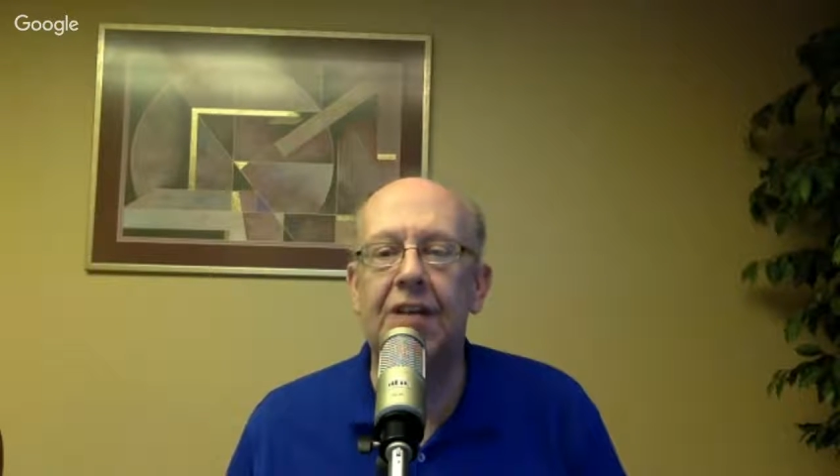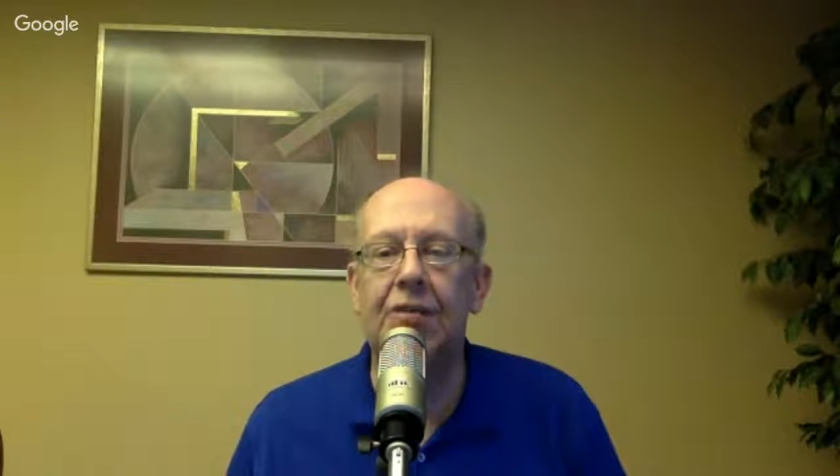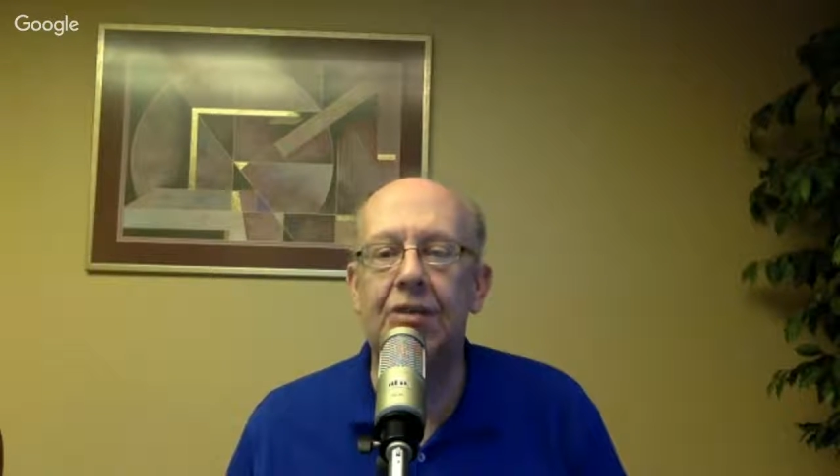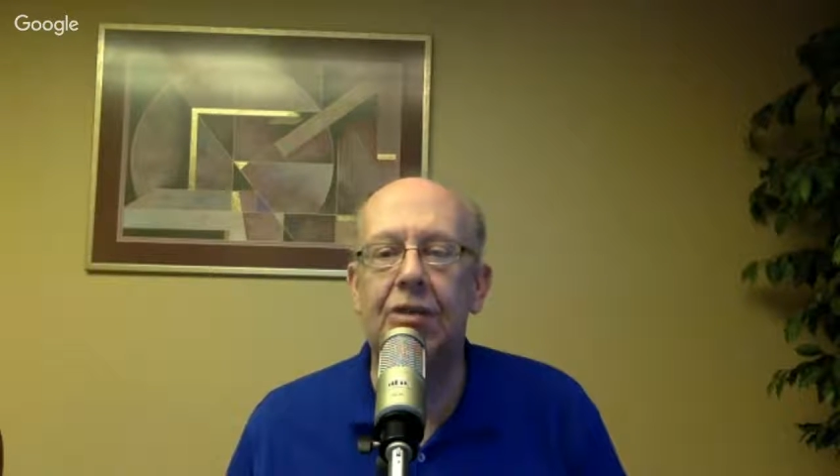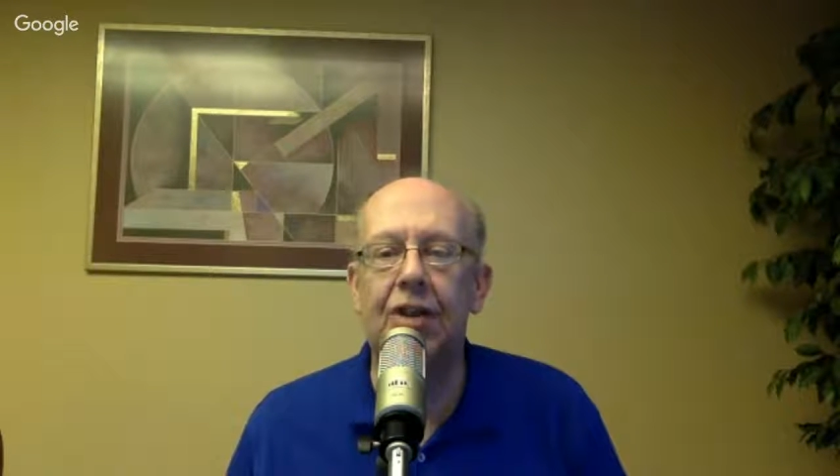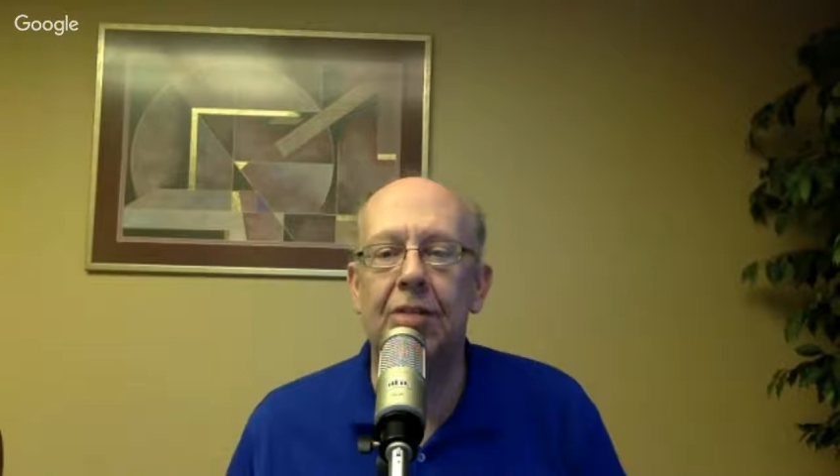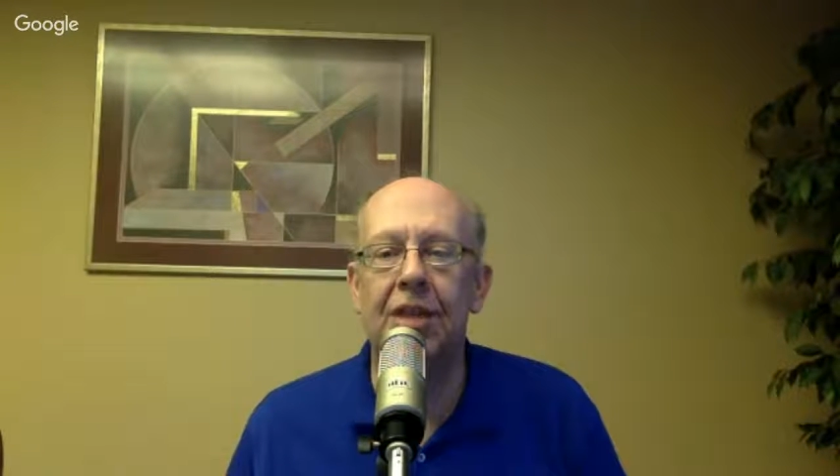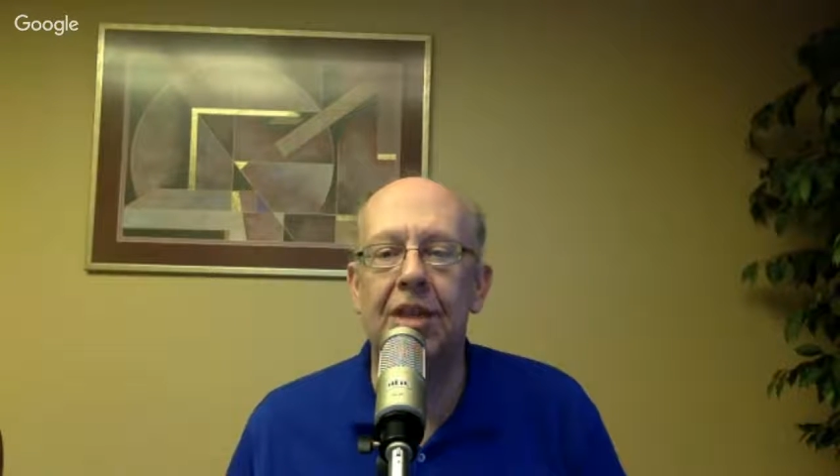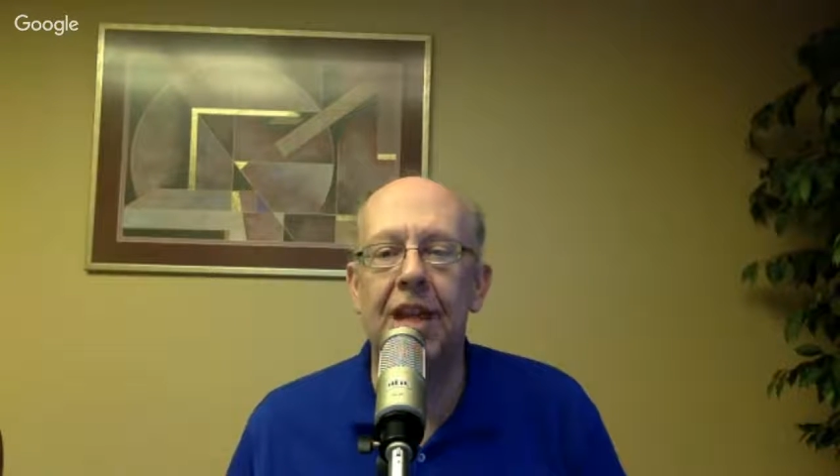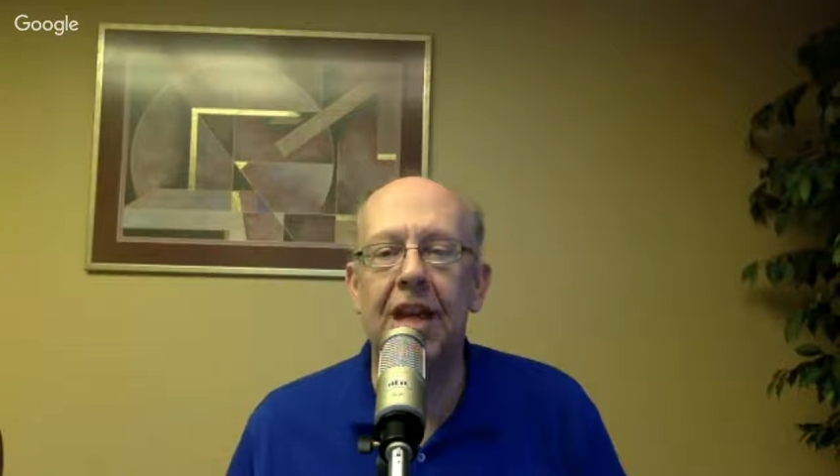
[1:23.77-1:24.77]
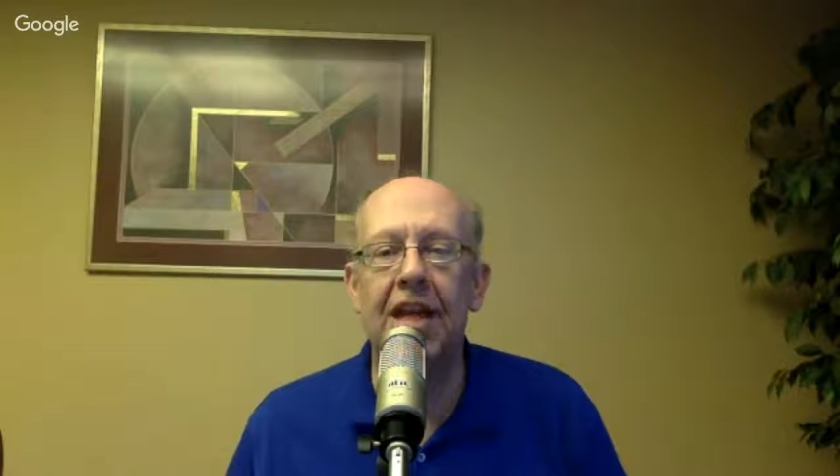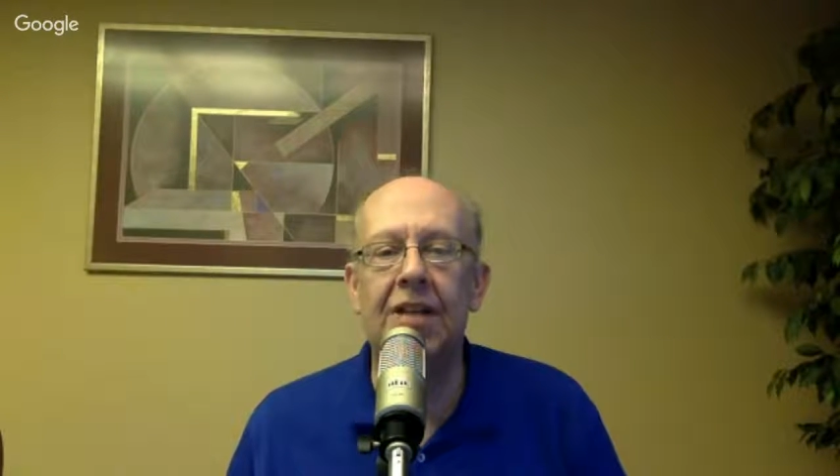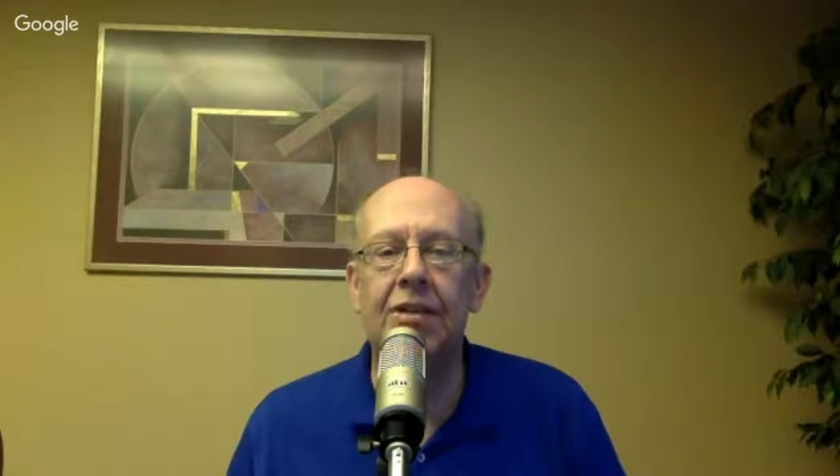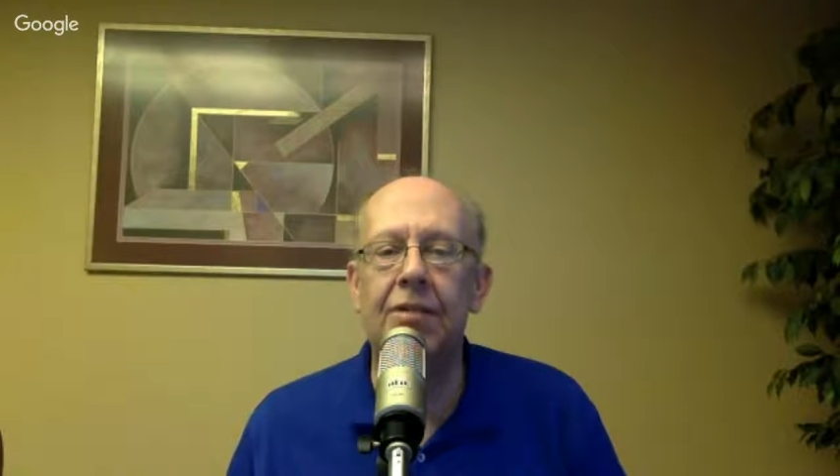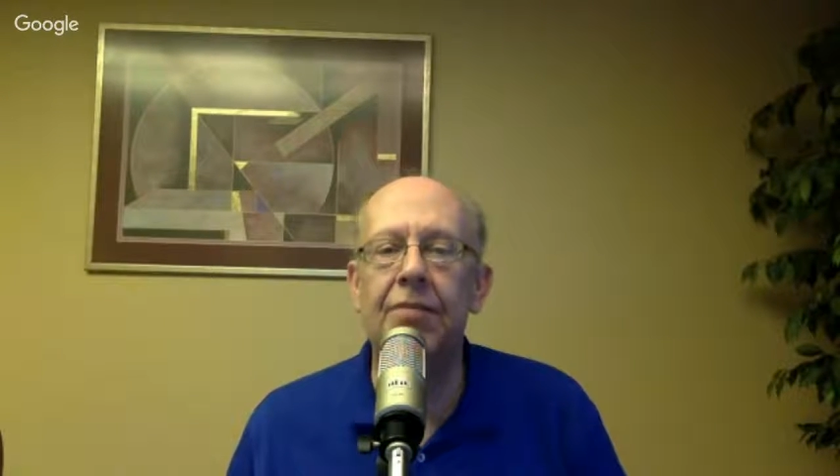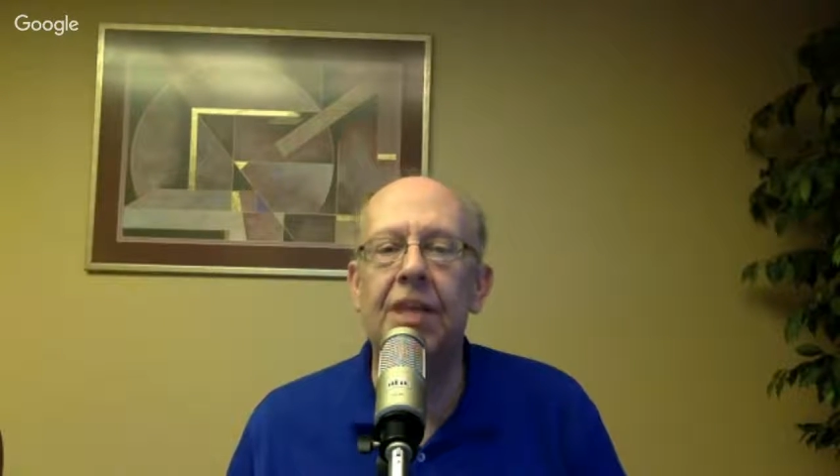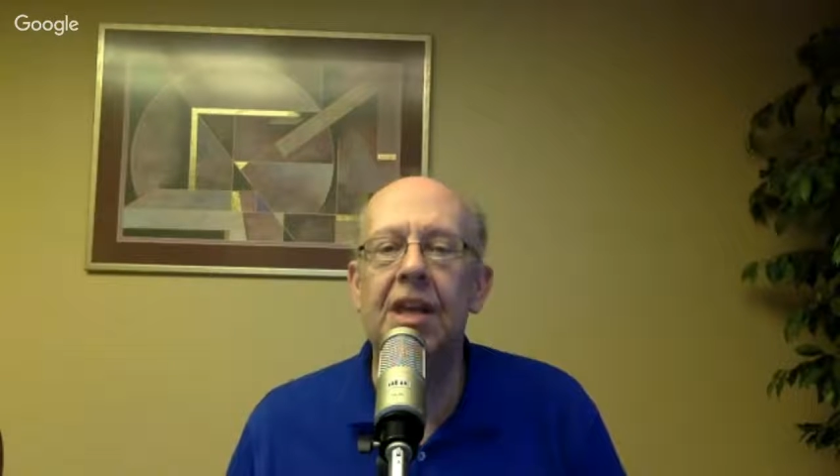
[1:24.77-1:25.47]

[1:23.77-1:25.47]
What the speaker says: court thought about that answer.